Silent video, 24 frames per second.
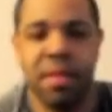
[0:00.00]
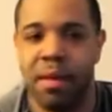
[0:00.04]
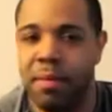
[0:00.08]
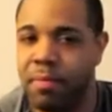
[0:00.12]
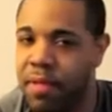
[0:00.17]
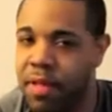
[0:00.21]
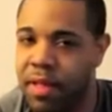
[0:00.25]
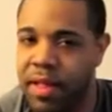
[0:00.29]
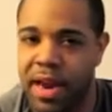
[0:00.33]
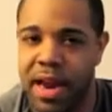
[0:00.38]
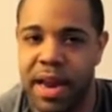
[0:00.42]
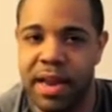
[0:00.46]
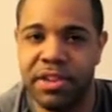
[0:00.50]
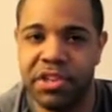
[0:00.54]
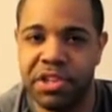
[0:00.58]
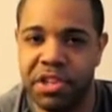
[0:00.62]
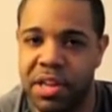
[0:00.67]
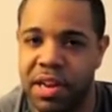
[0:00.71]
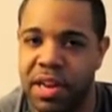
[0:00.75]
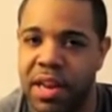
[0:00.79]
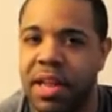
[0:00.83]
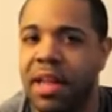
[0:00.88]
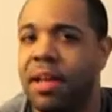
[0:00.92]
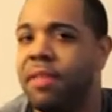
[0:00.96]
something that I
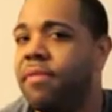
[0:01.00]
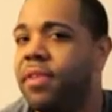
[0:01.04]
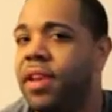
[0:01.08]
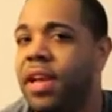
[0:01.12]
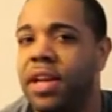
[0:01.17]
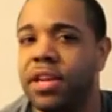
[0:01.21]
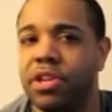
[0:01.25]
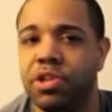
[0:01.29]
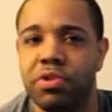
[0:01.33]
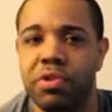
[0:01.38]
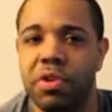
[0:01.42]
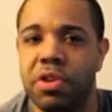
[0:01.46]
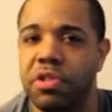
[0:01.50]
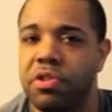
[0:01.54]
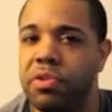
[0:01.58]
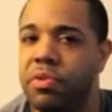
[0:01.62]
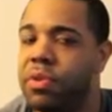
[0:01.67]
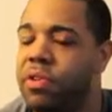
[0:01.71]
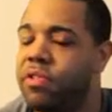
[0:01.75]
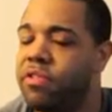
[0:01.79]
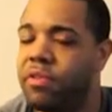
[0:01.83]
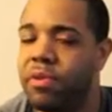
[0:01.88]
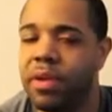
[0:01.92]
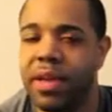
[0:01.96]
just love and I enjoy
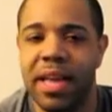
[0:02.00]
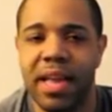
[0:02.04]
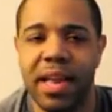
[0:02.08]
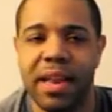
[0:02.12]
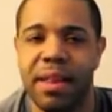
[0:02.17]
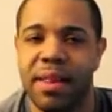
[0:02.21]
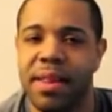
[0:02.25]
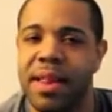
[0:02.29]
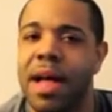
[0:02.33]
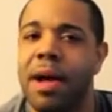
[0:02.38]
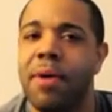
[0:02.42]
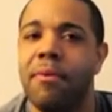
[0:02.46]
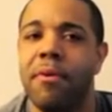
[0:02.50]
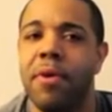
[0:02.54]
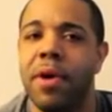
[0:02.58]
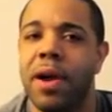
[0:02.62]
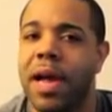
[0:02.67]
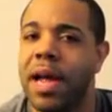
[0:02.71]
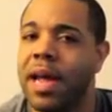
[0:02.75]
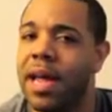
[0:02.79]
doing. So again, it's not work.